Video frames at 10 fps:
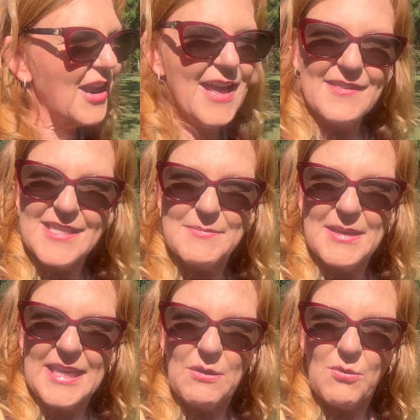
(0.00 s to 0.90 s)
had this
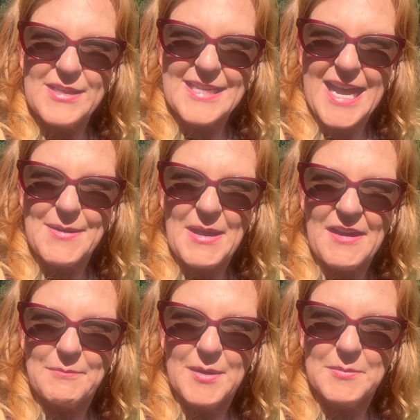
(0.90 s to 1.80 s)
many at one time
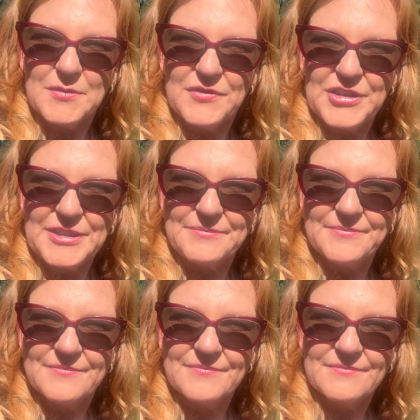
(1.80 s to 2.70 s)
have bumblefoot.
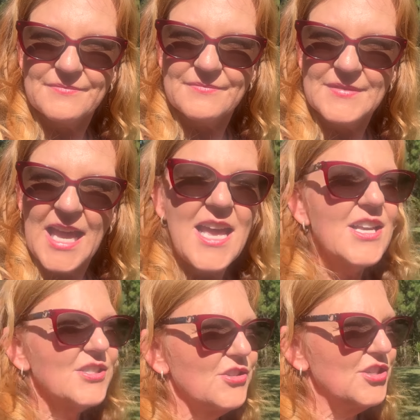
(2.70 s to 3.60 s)

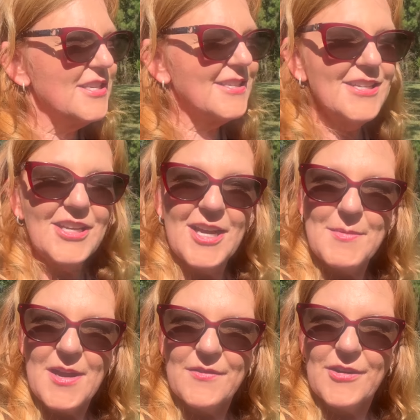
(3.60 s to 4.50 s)
So she's going to come
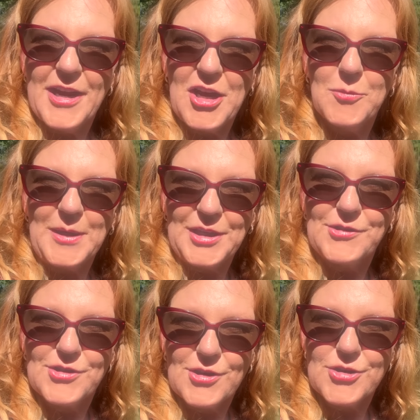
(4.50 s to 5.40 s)
over and help me do
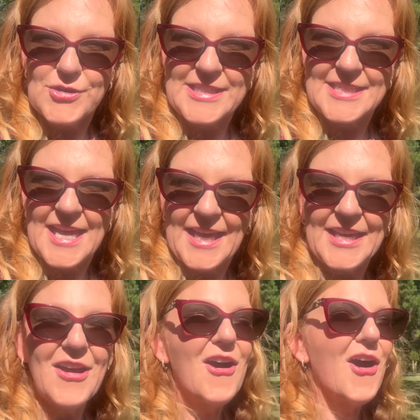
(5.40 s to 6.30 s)
surgery
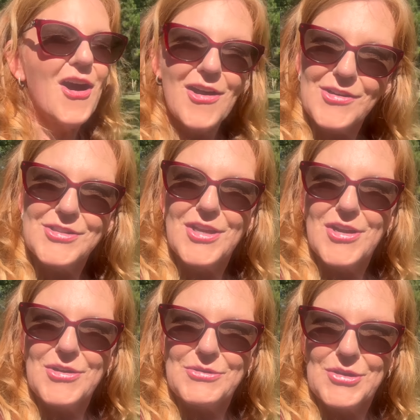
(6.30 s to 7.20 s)
today.
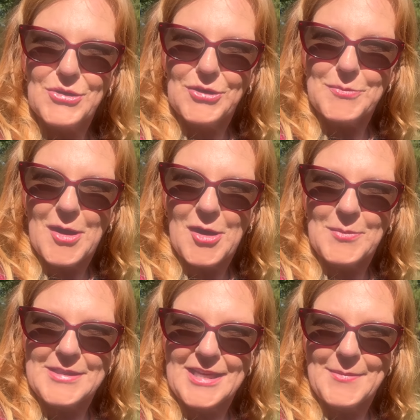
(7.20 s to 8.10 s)
Also, the group home
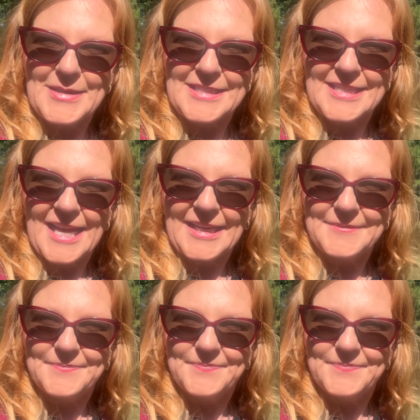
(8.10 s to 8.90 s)
is coming today.